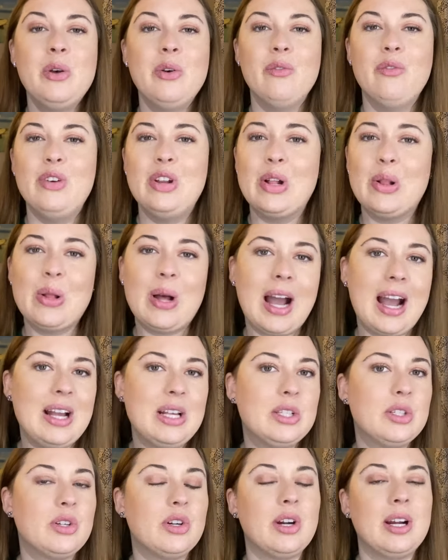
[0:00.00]
vanilla
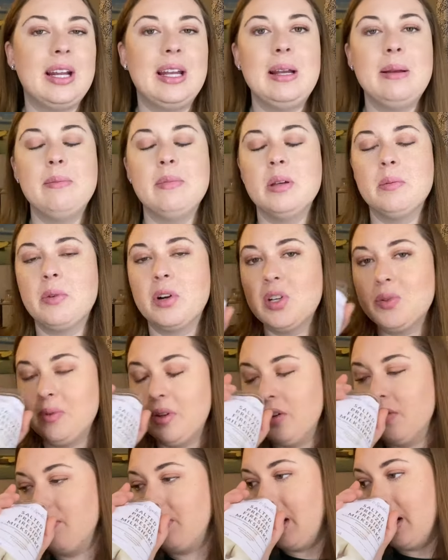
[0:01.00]
ice cream, the
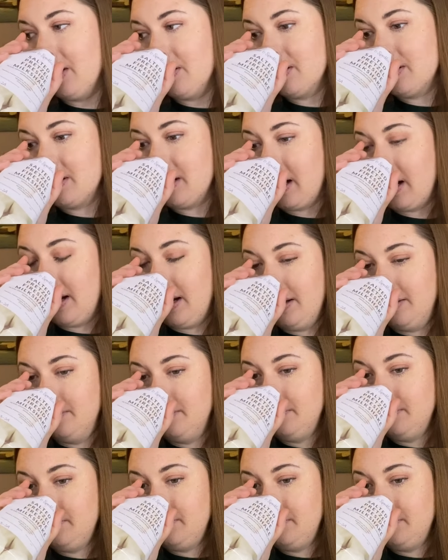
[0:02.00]
marshmallow fireside.